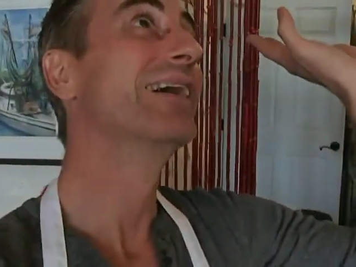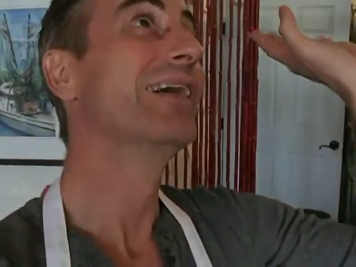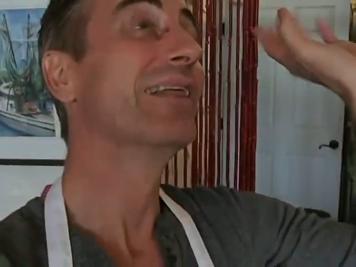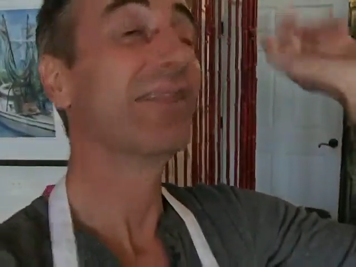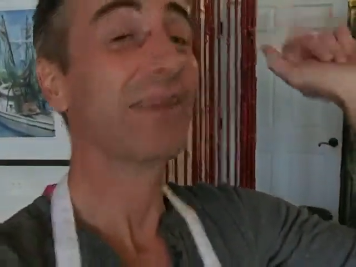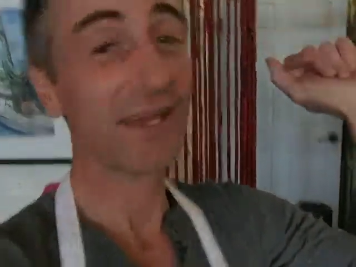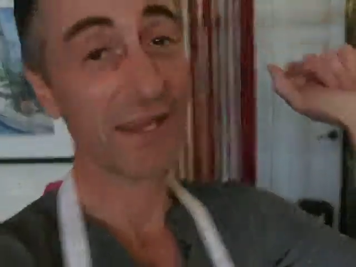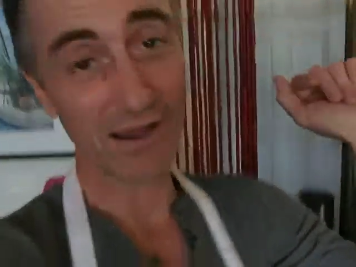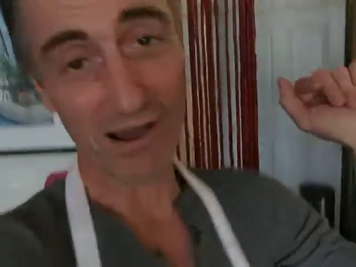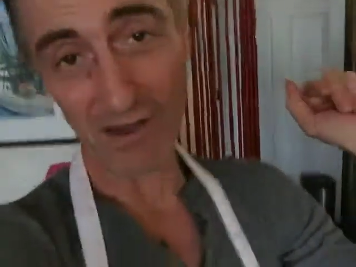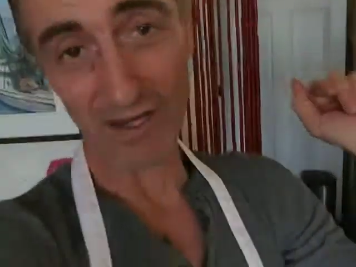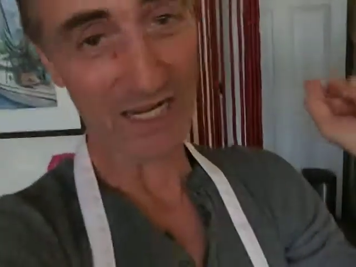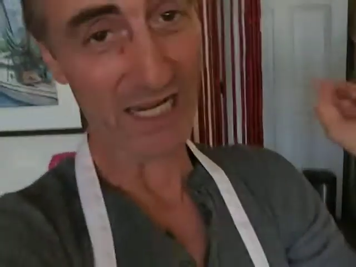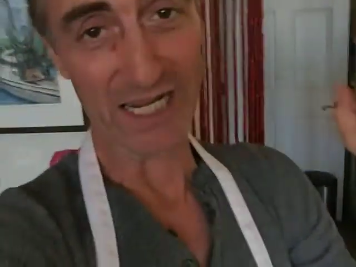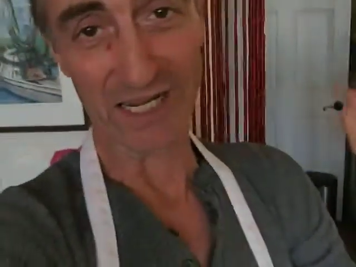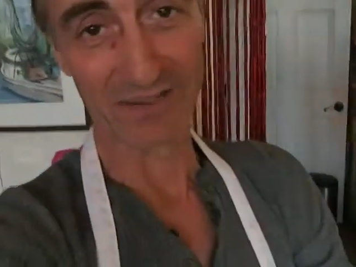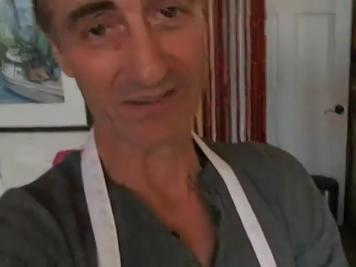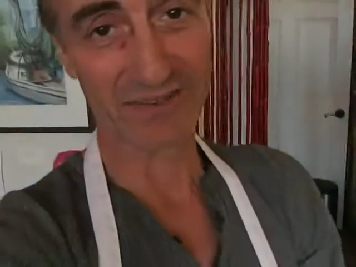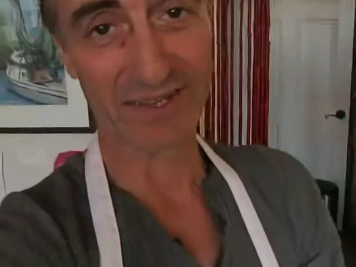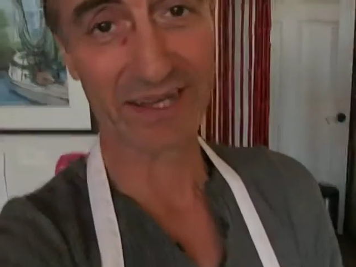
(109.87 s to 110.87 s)
the
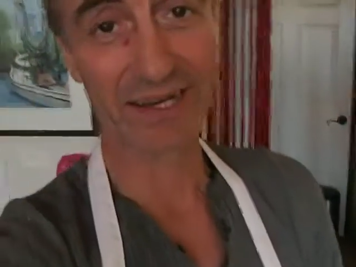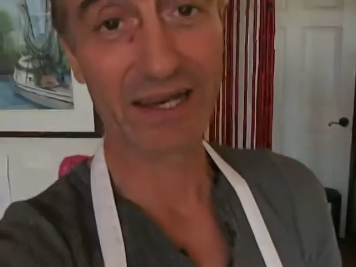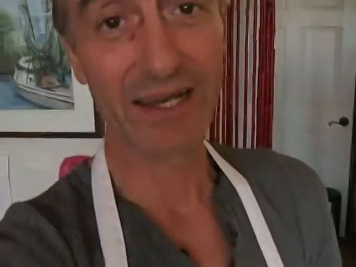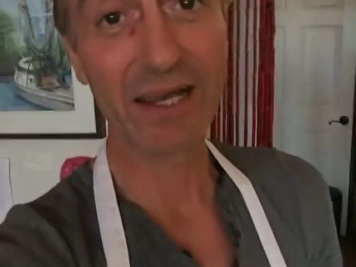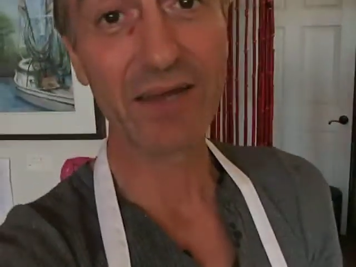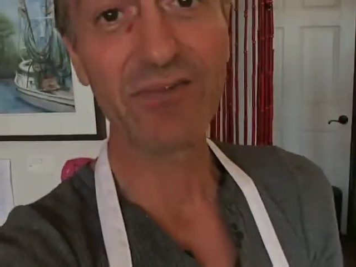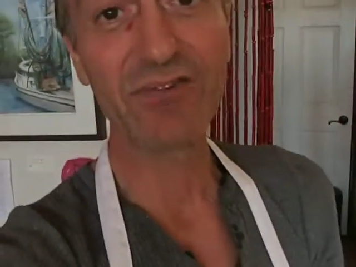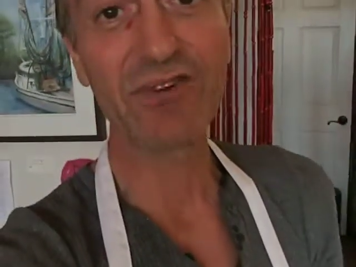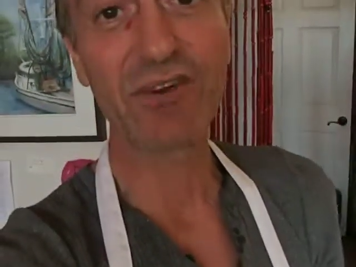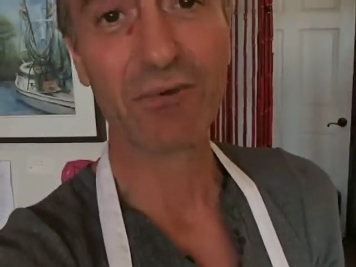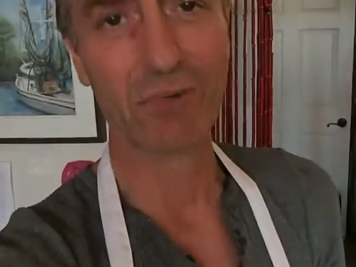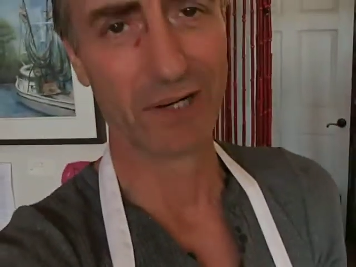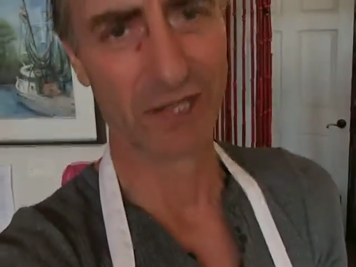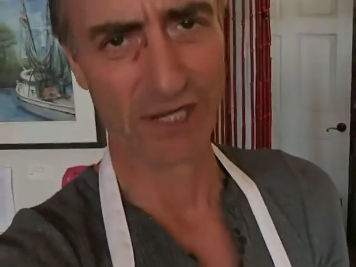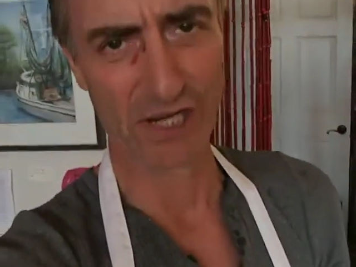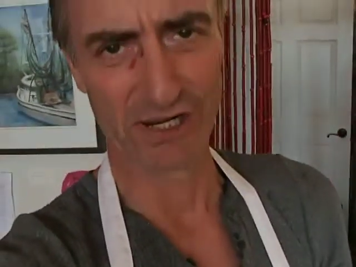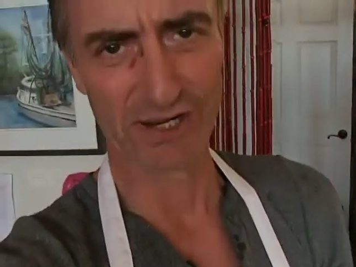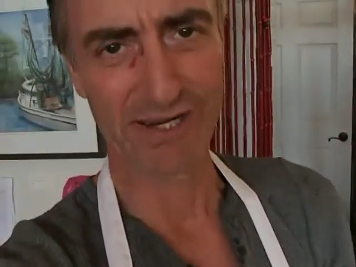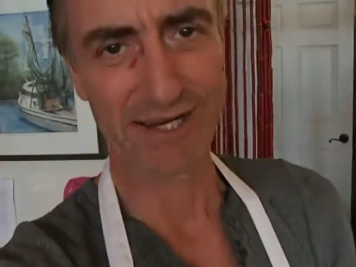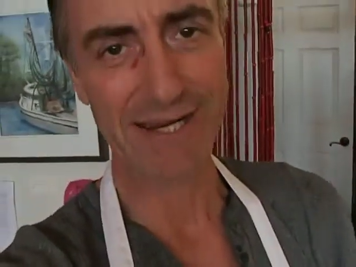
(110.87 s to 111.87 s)
audience that lifts you when
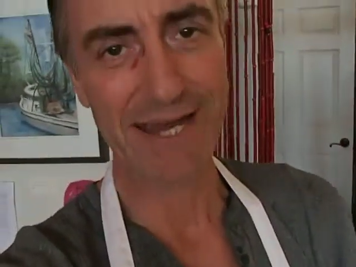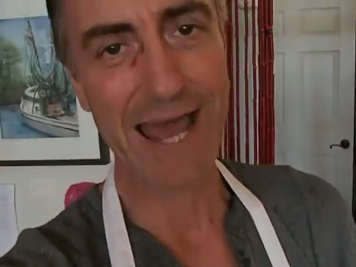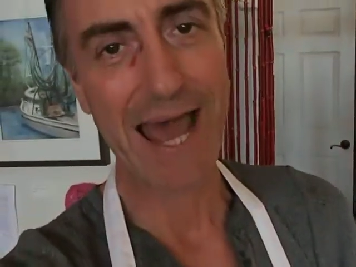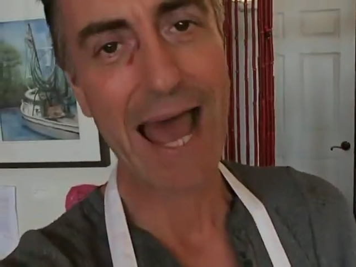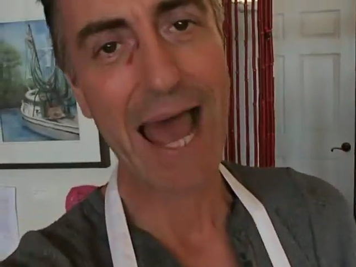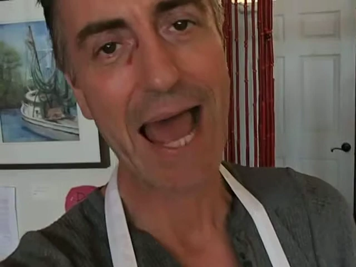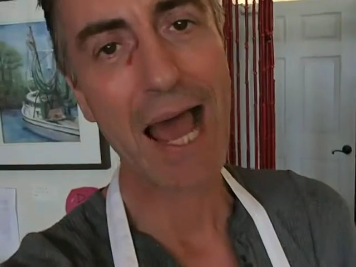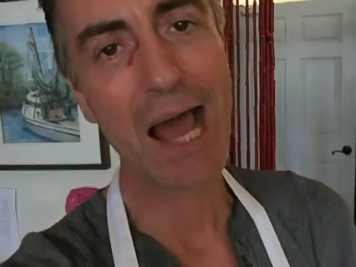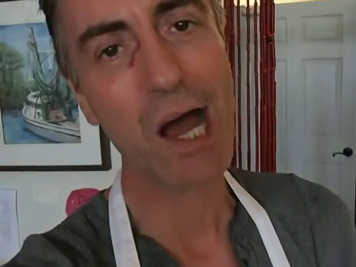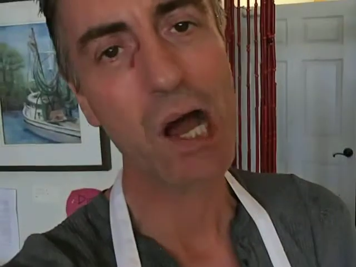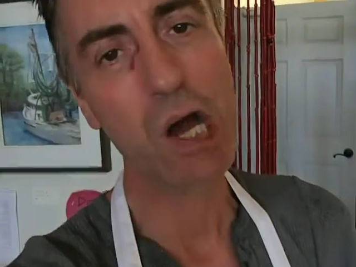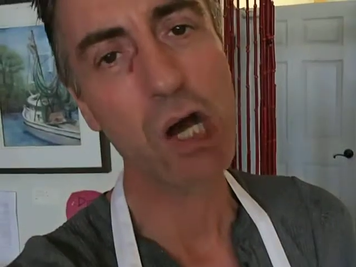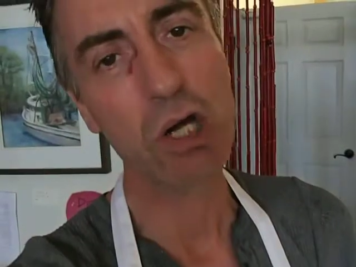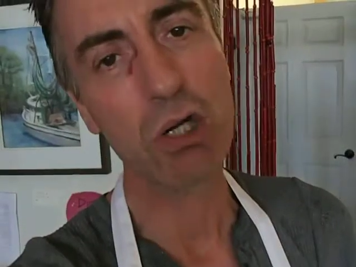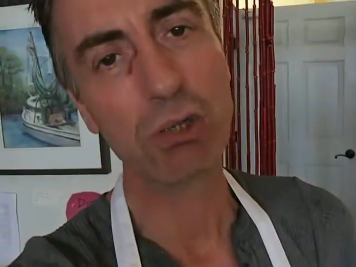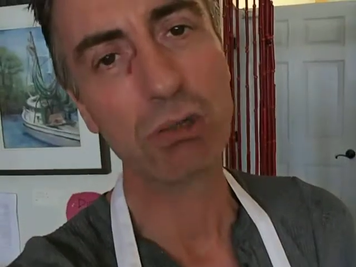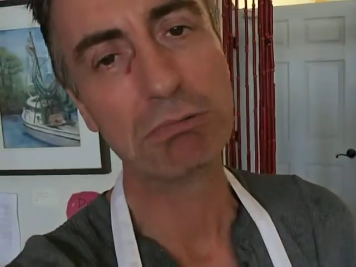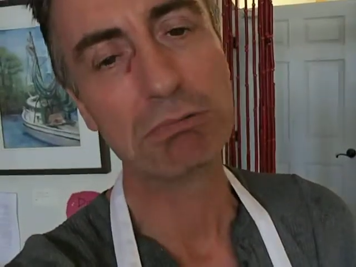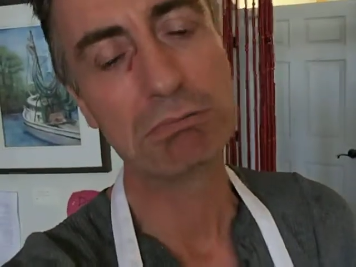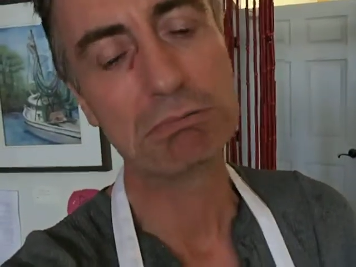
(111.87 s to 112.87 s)
you're
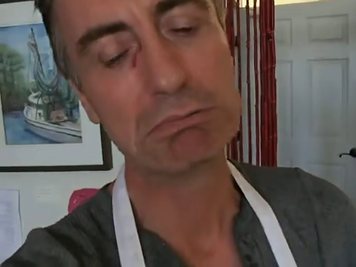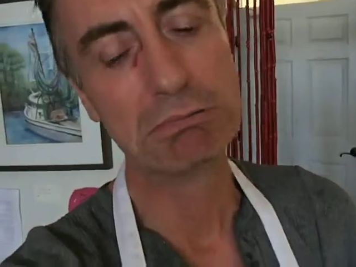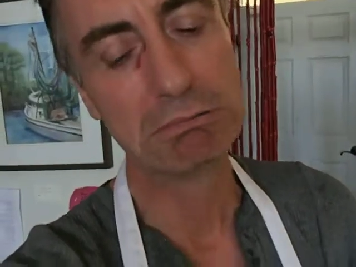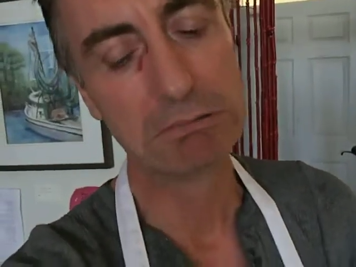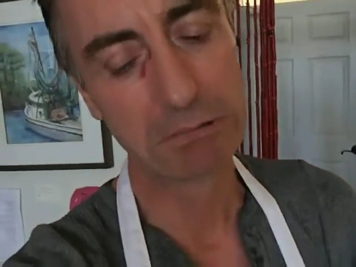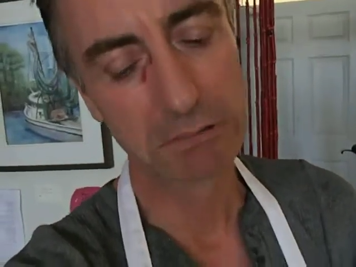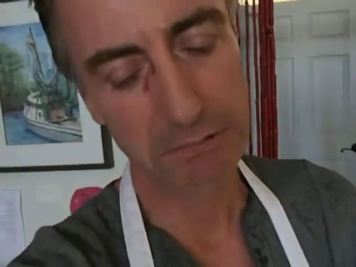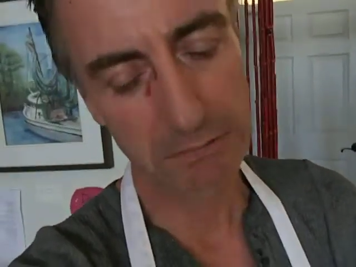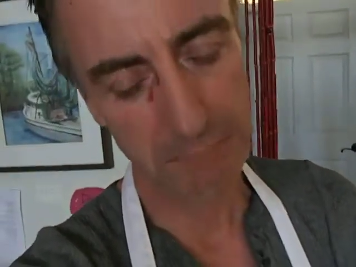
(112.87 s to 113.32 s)
down.